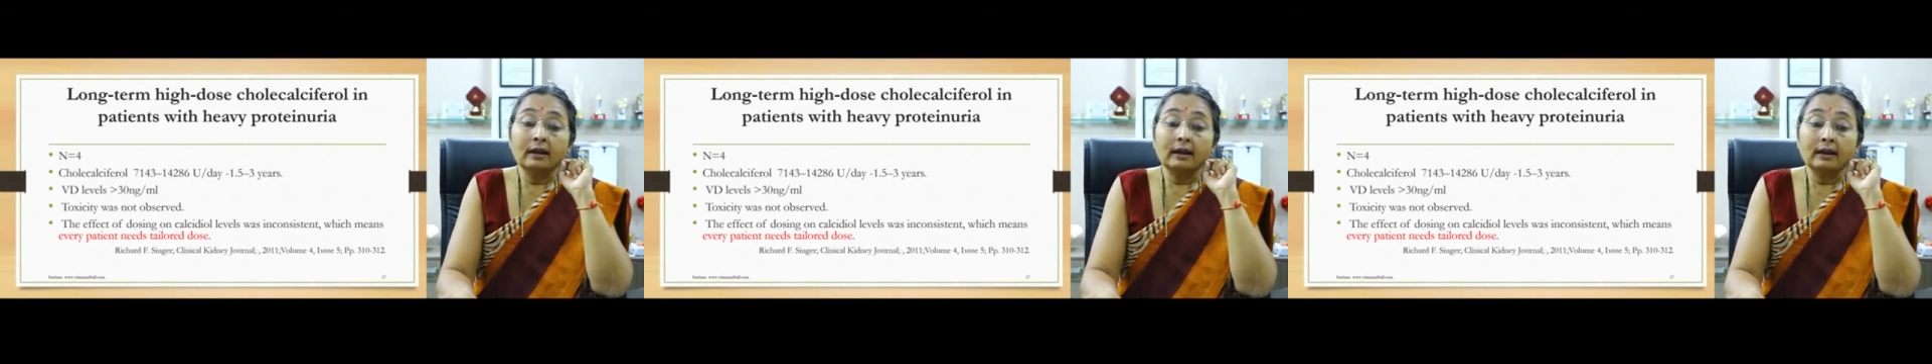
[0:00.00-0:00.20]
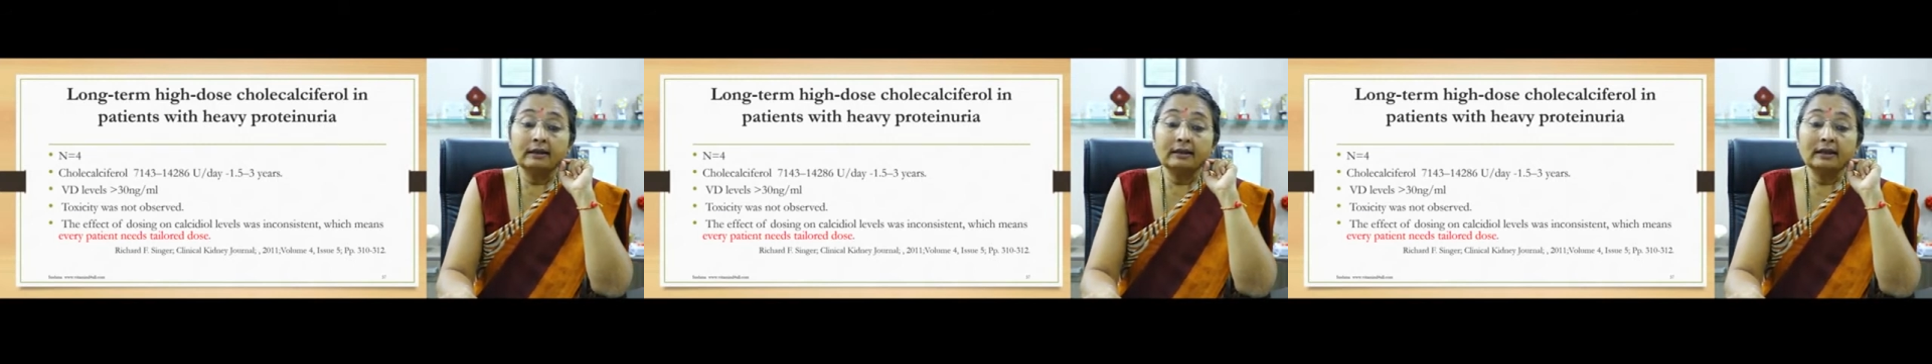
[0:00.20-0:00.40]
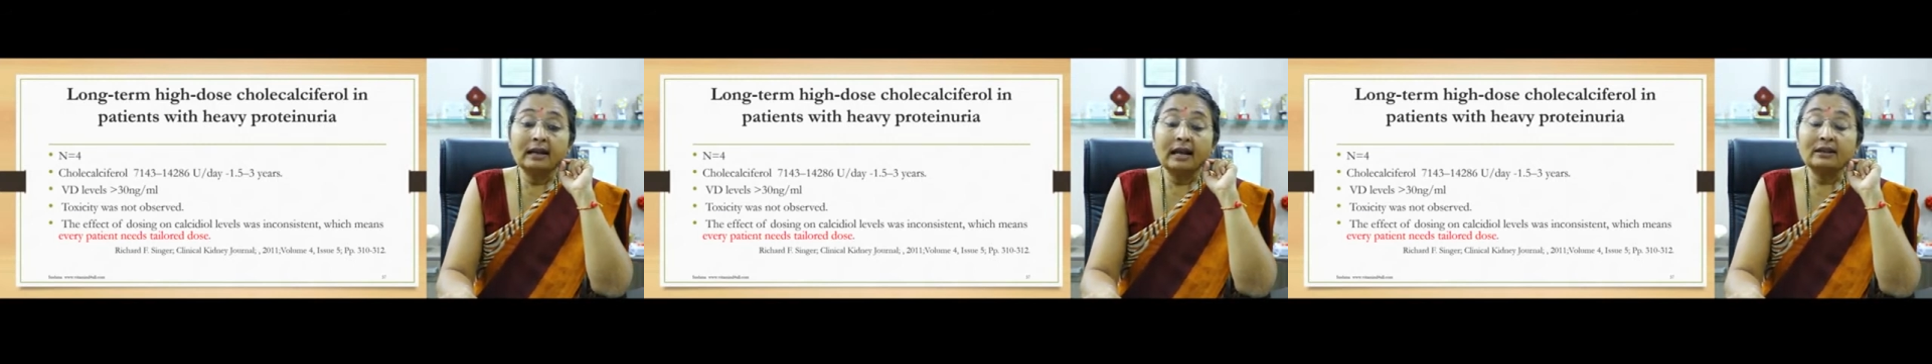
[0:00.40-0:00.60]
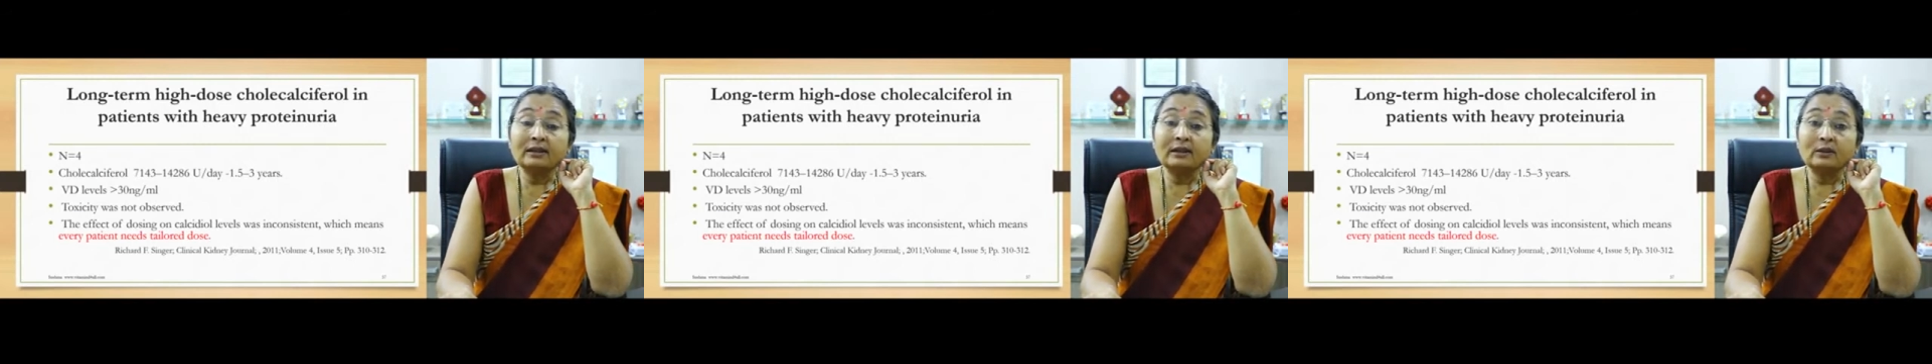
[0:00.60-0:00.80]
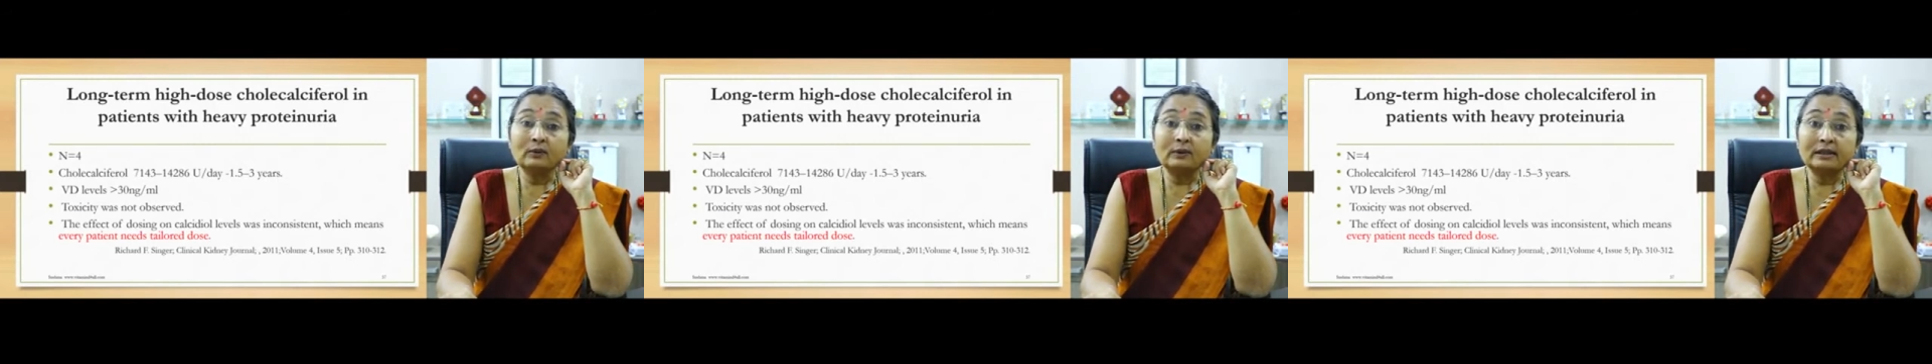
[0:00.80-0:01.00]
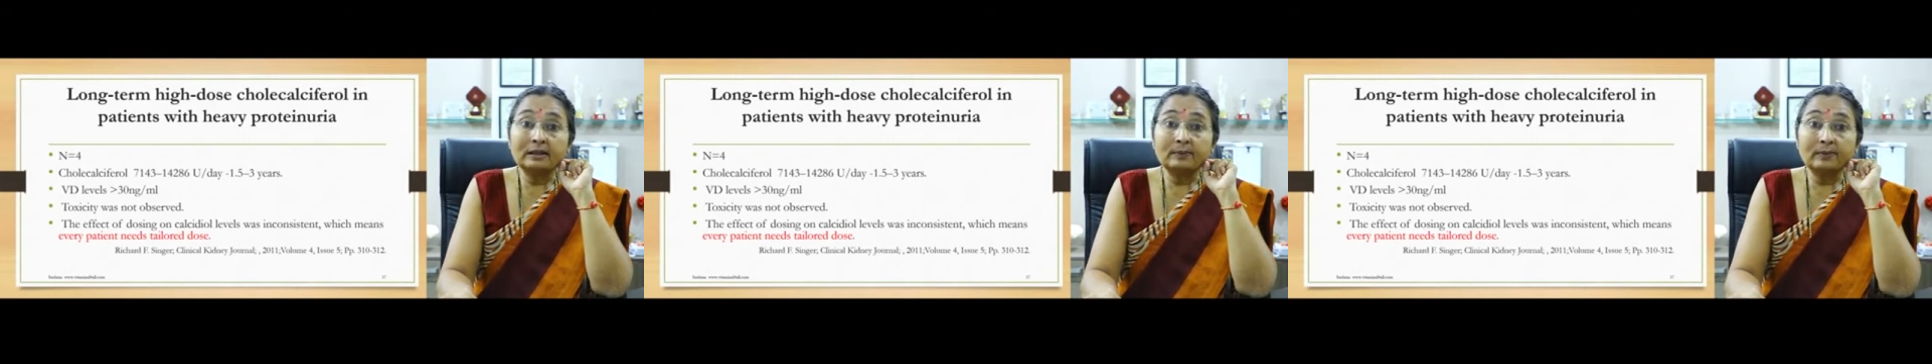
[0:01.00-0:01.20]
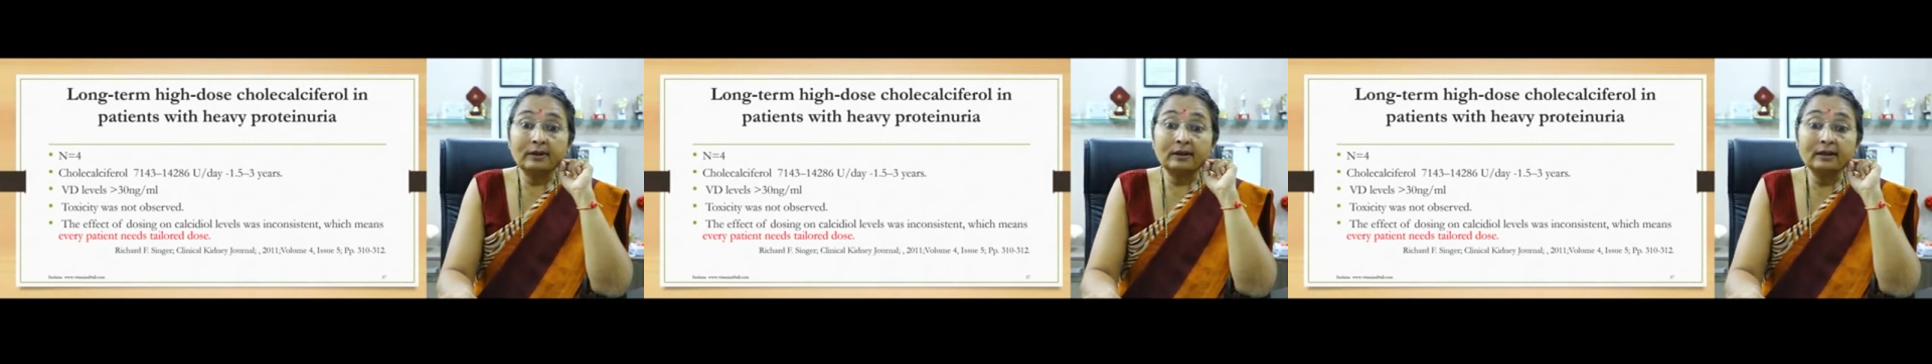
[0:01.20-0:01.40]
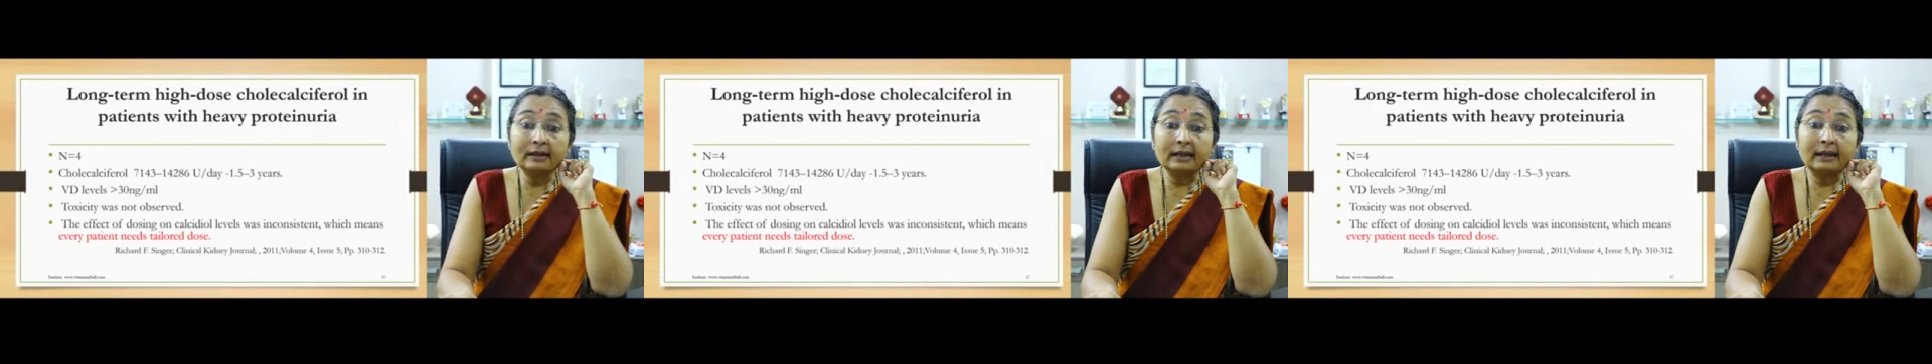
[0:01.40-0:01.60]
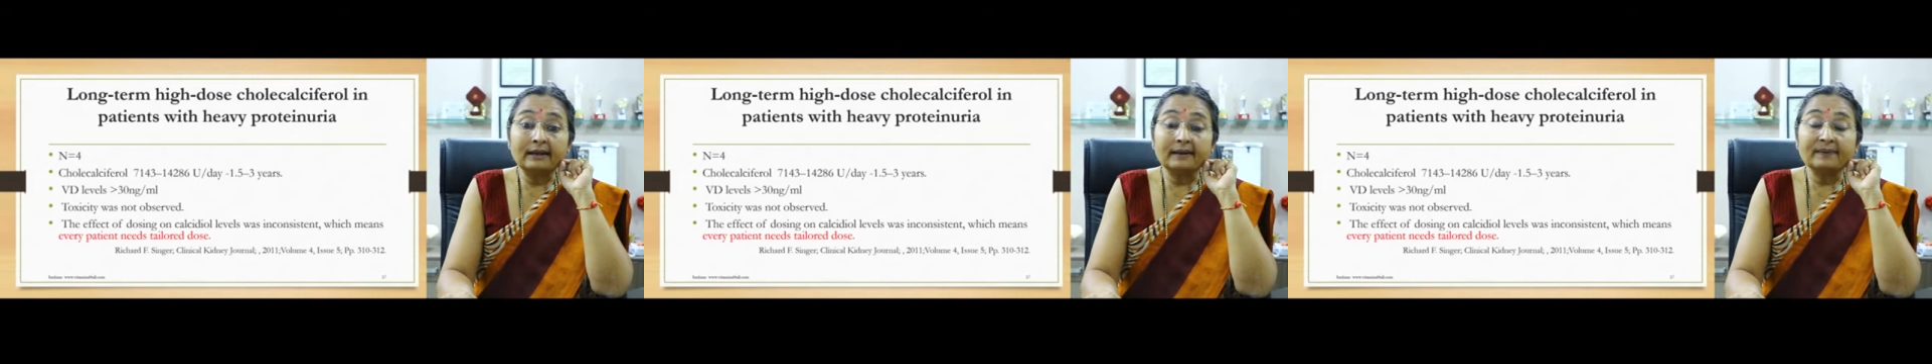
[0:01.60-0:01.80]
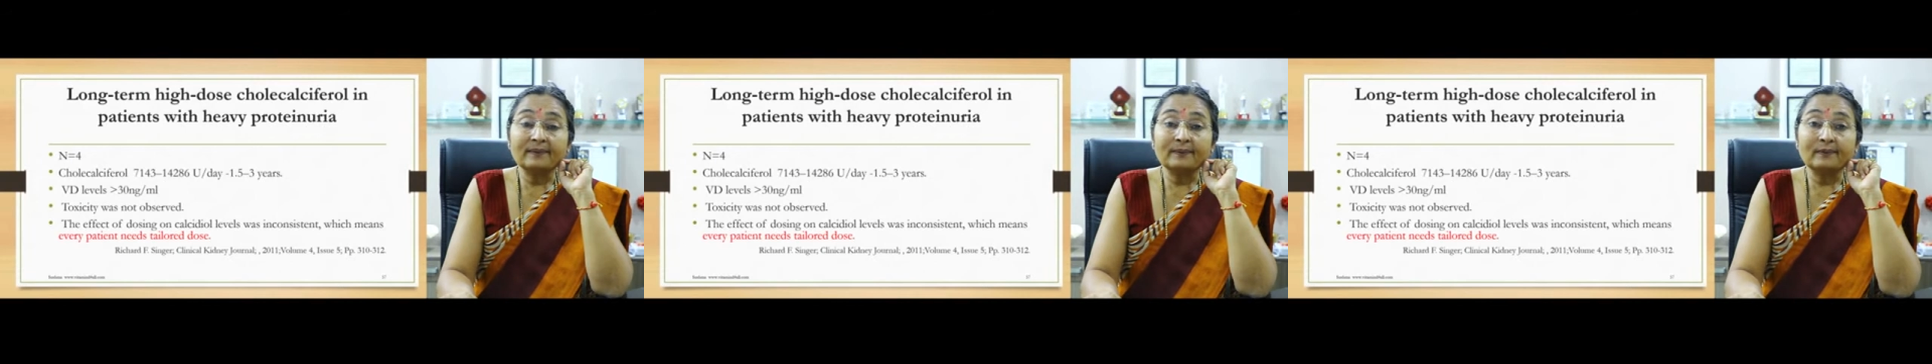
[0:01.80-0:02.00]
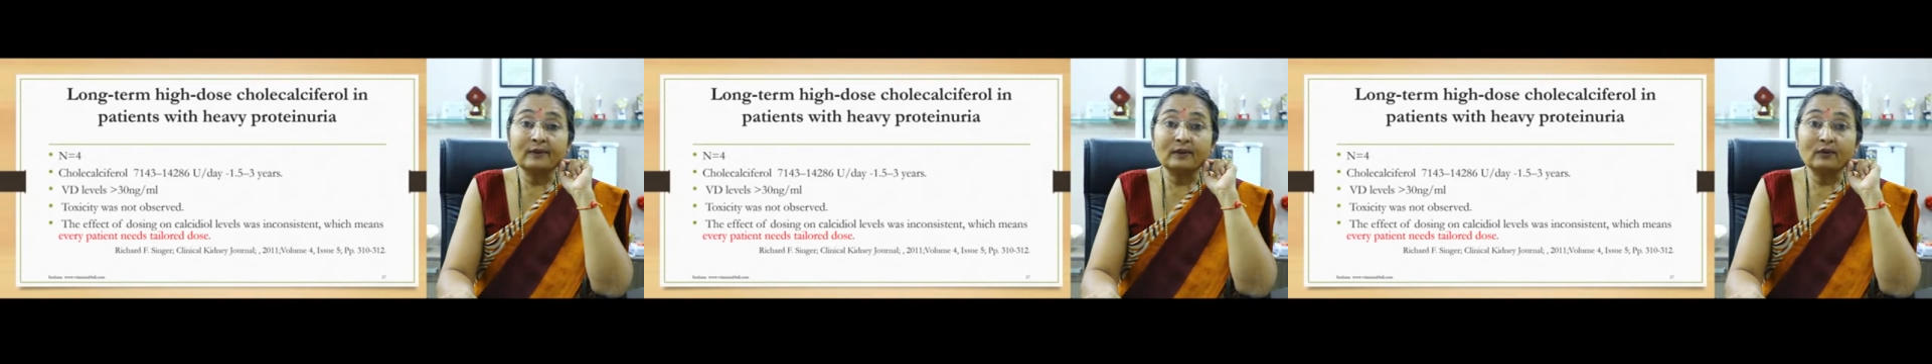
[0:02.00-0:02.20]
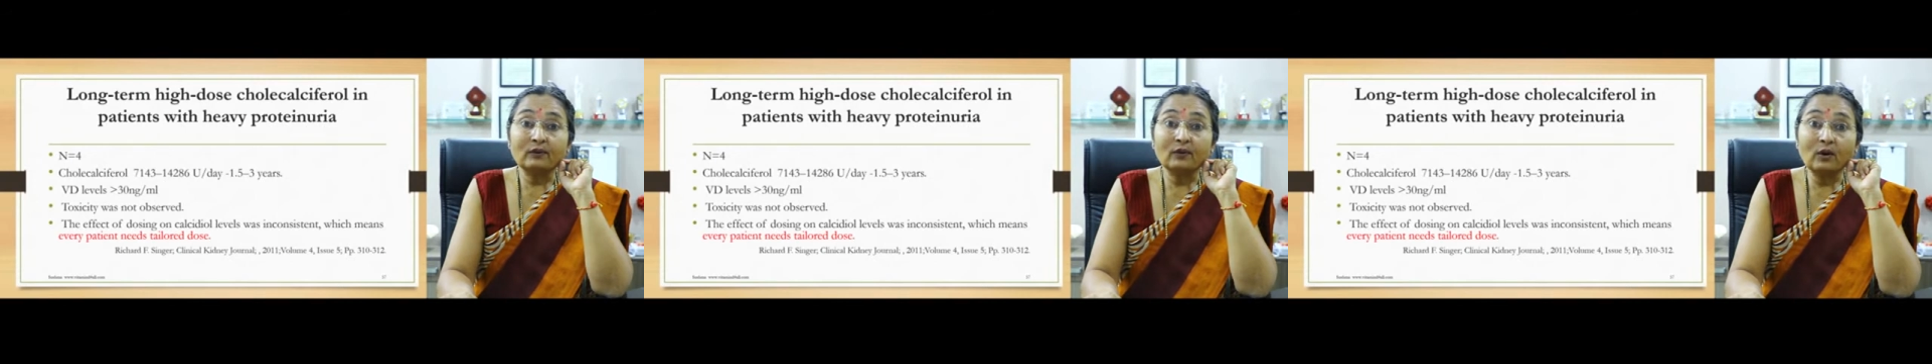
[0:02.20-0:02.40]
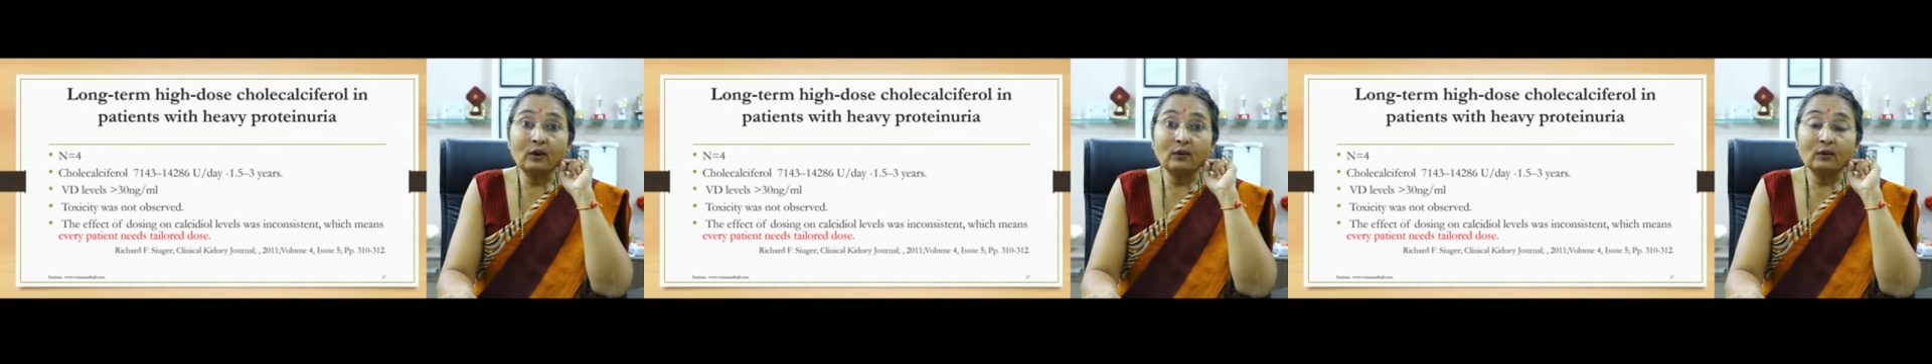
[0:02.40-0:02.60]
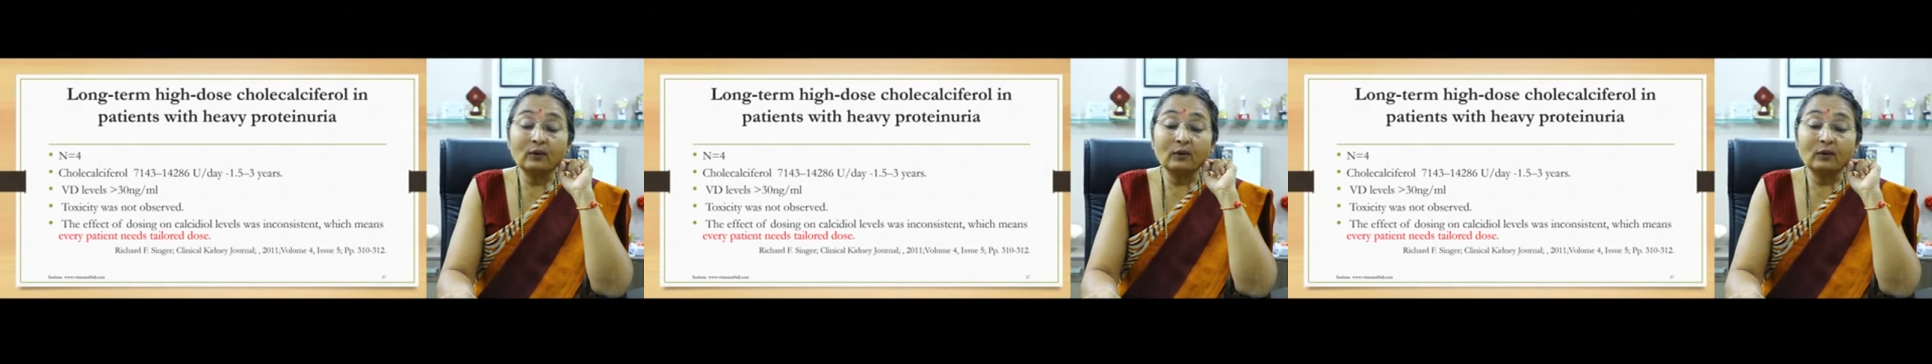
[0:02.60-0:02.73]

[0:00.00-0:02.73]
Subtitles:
international units per day for